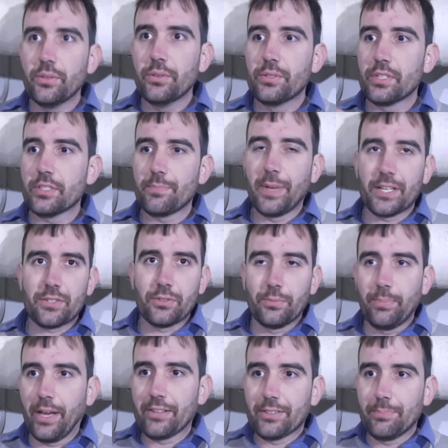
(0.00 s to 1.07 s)
use a special
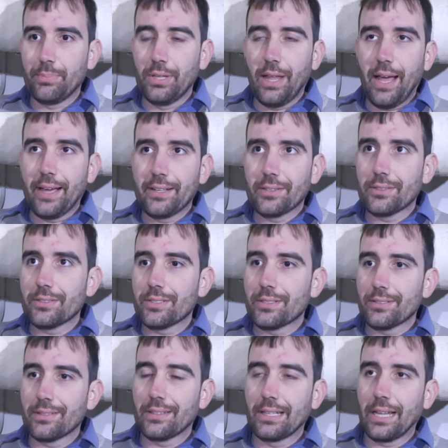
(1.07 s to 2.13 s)
pair of
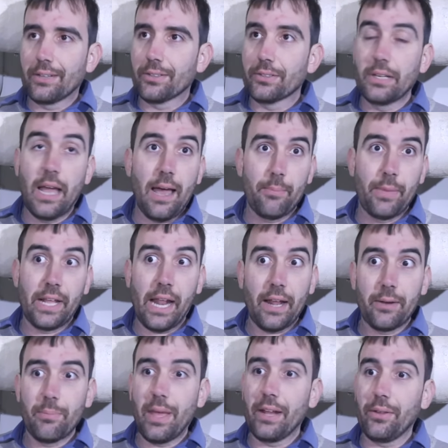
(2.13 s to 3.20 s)
pliers that are not made out
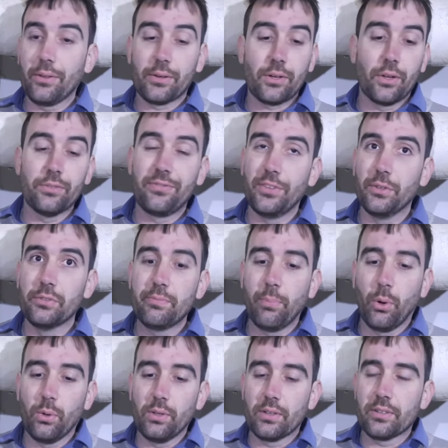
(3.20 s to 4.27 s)
of metal. They're called fuse
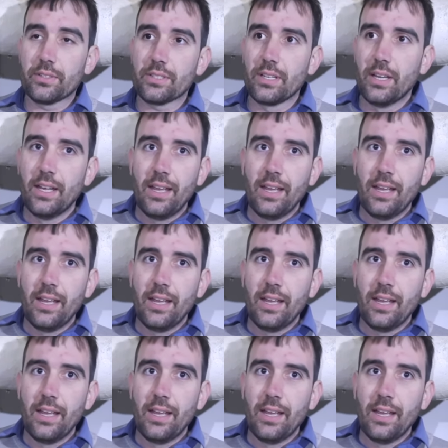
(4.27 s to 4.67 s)
pullers.